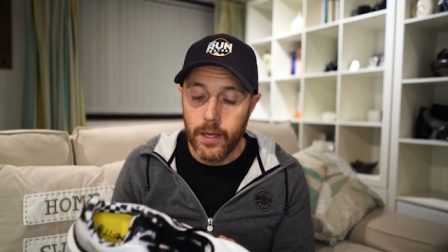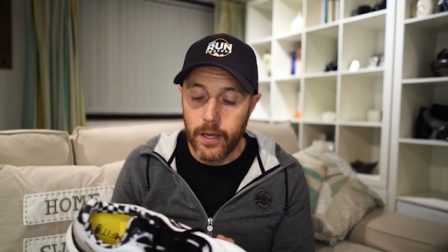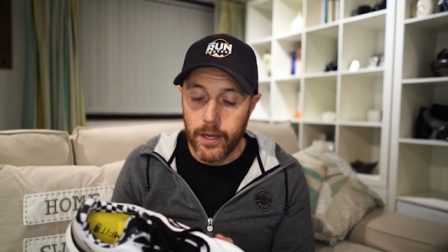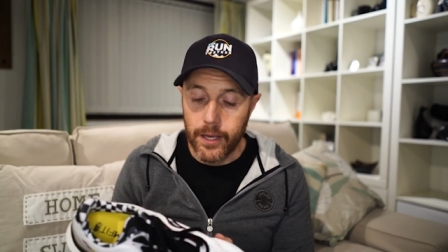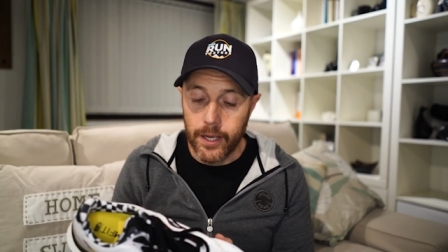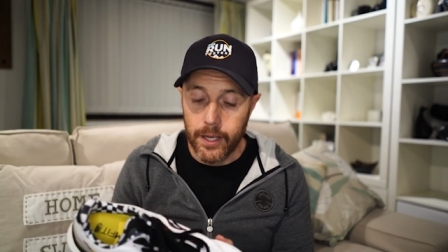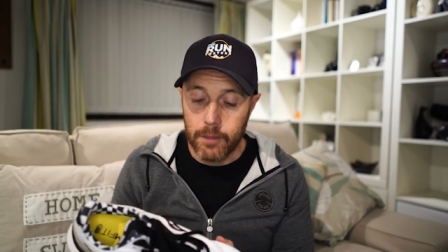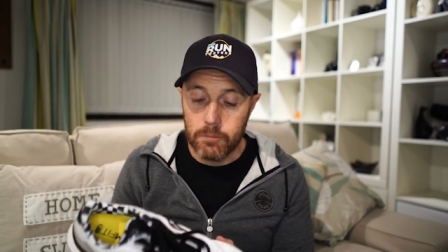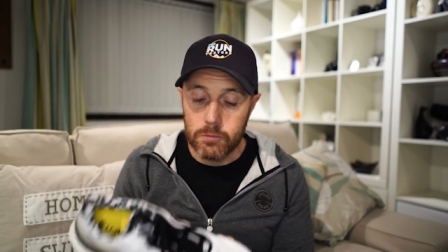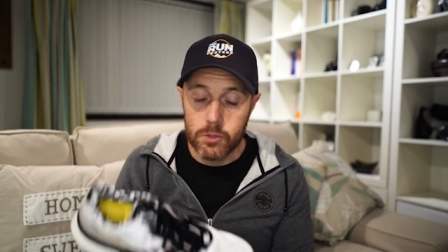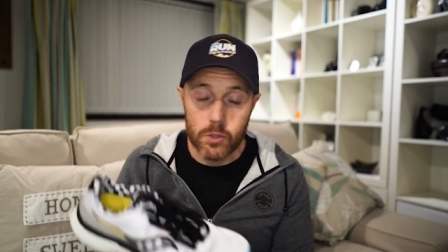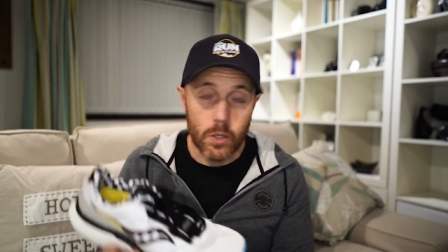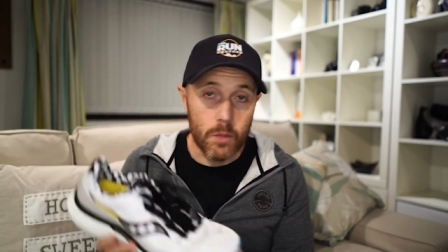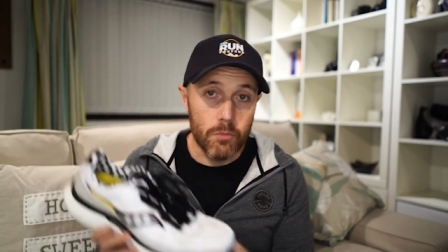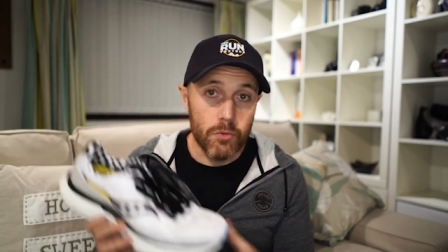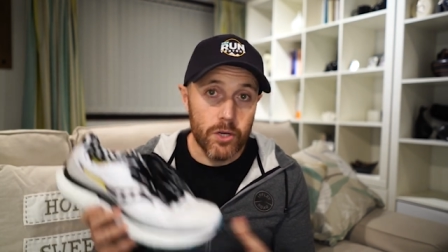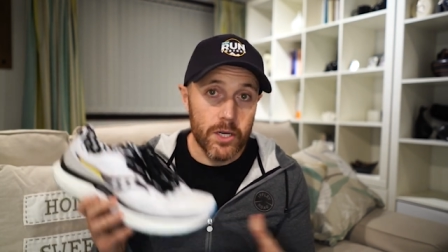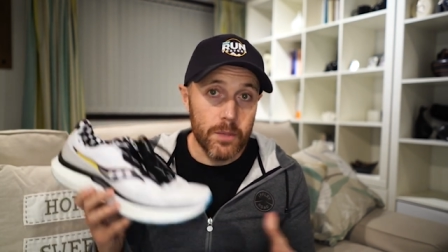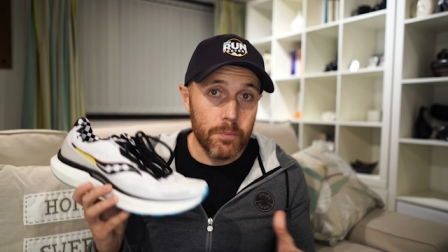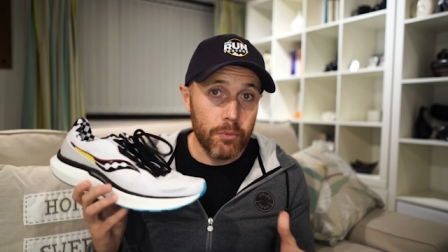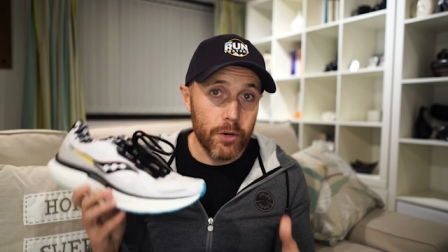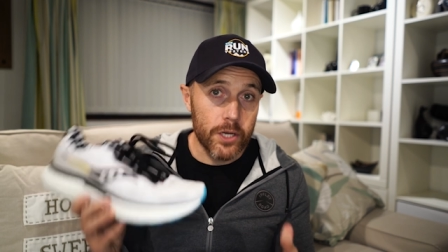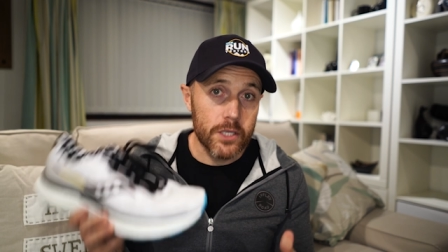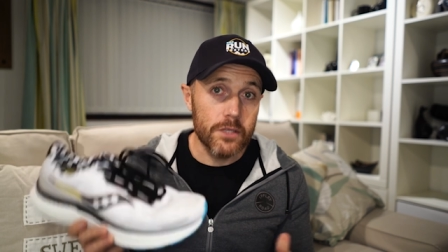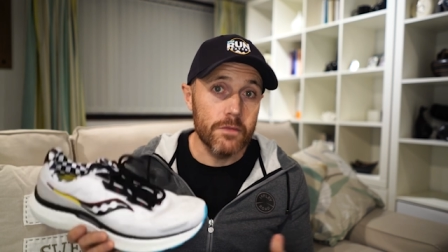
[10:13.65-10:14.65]
Um, so I'm
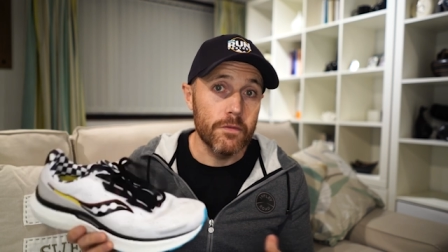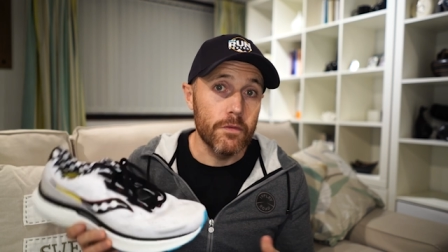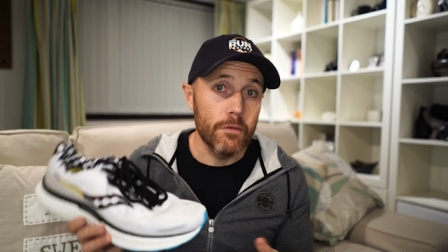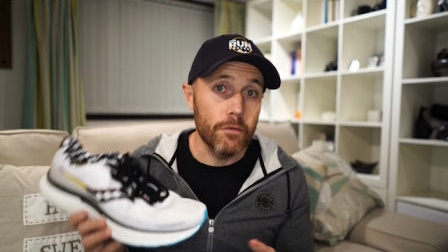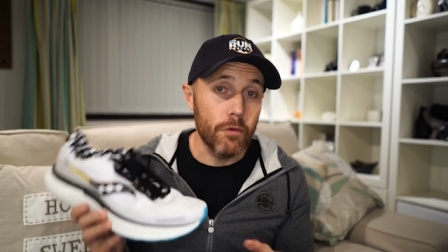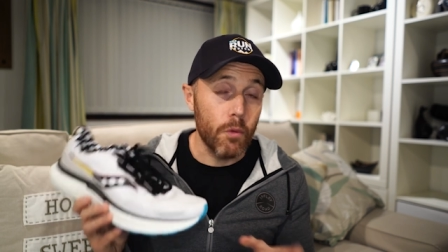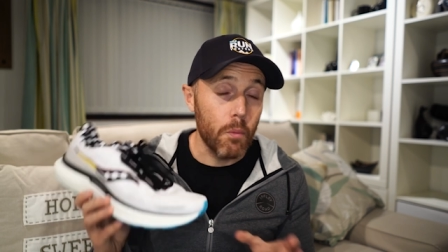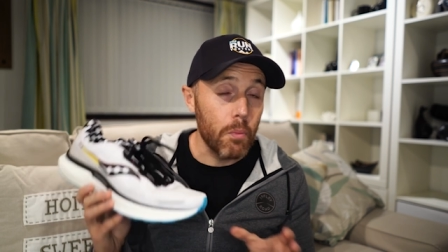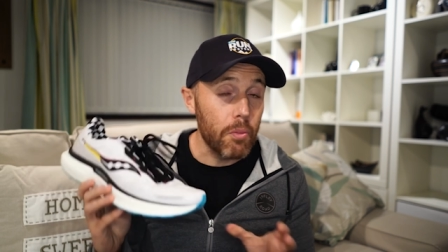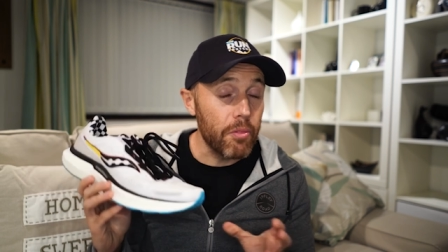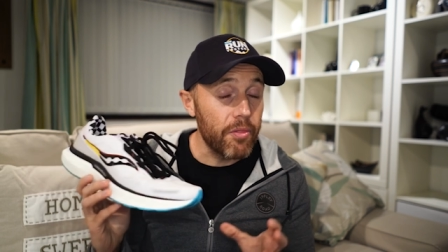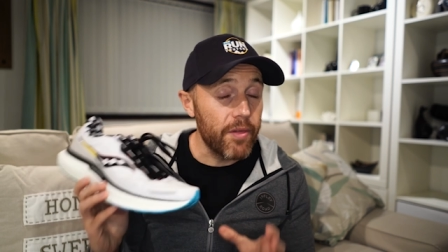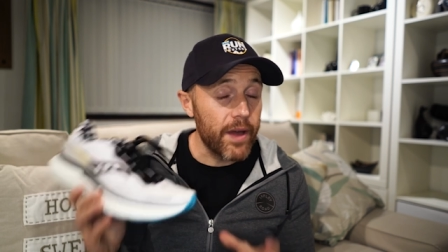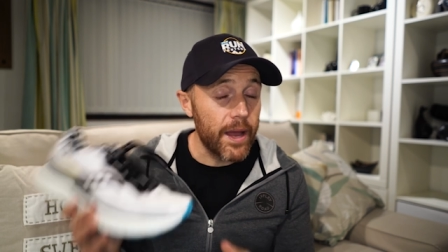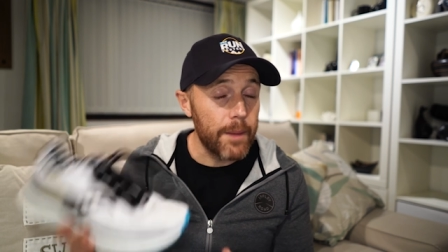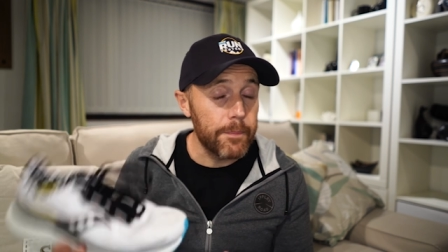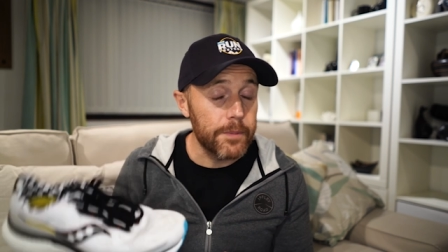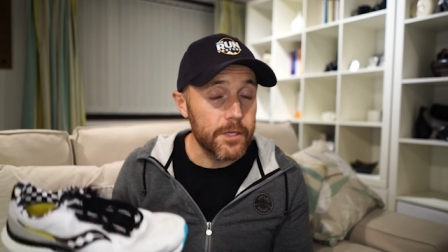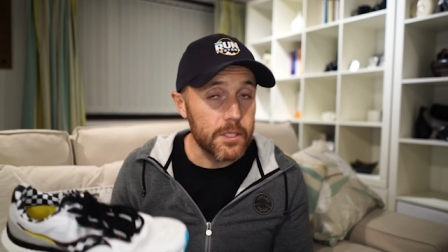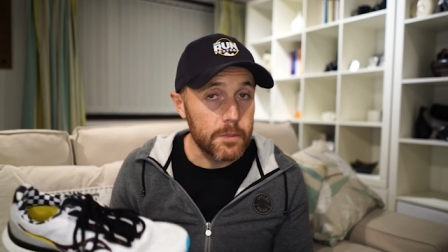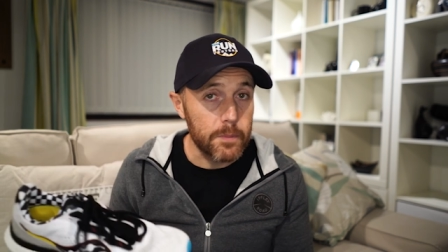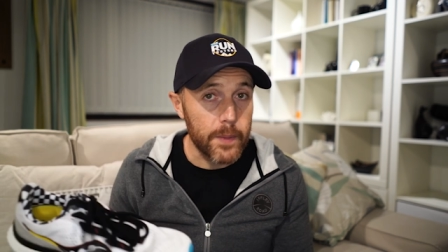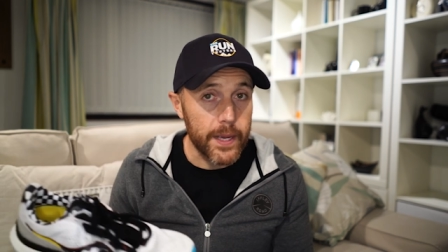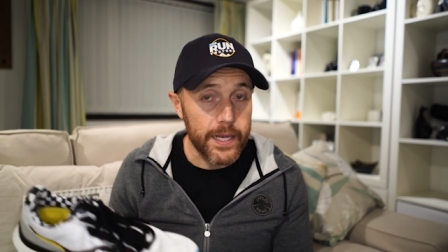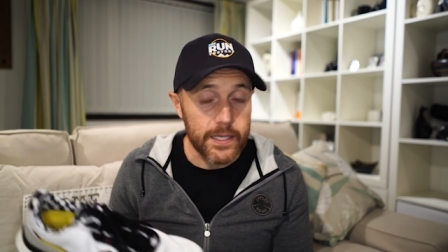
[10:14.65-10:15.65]
really impressed with him from that
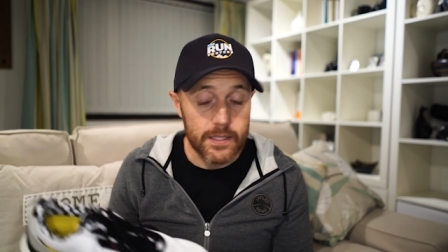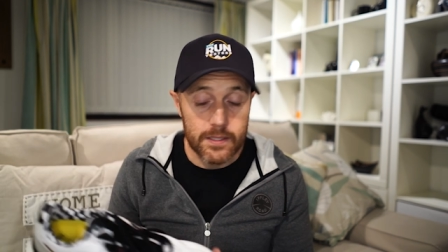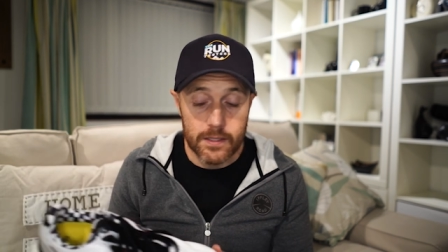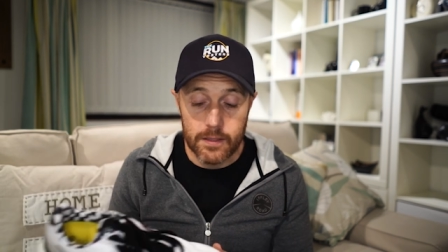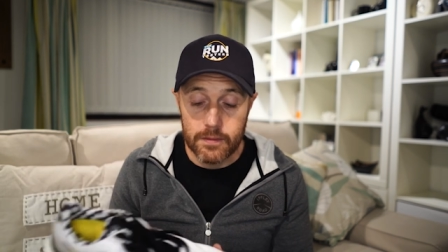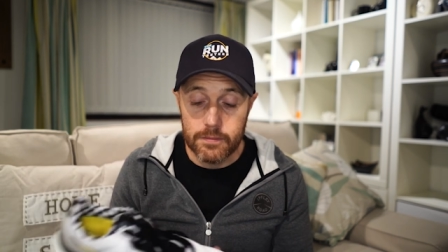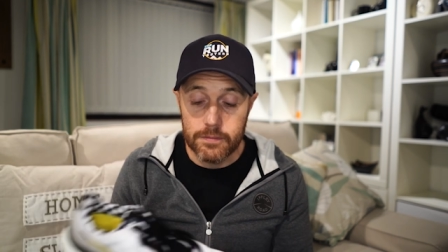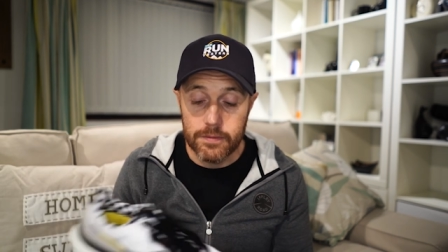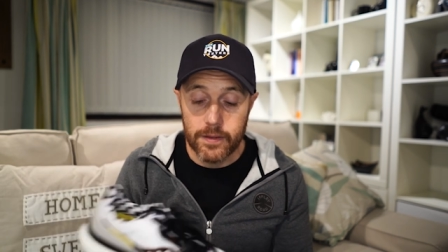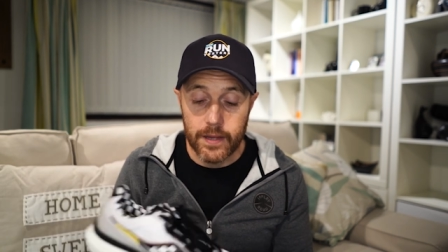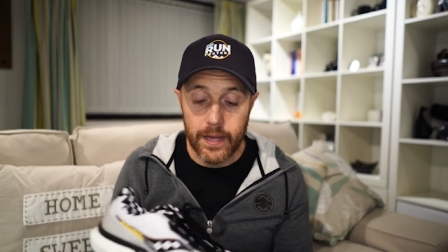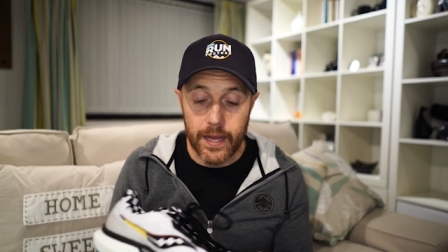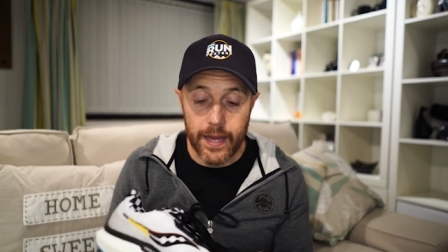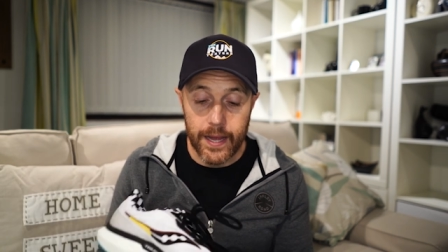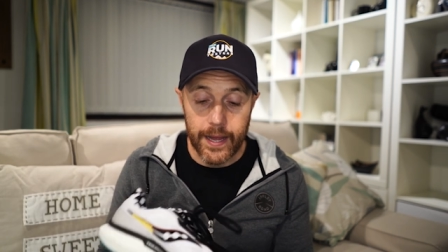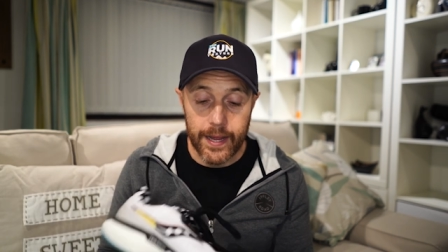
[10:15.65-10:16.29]
perspective.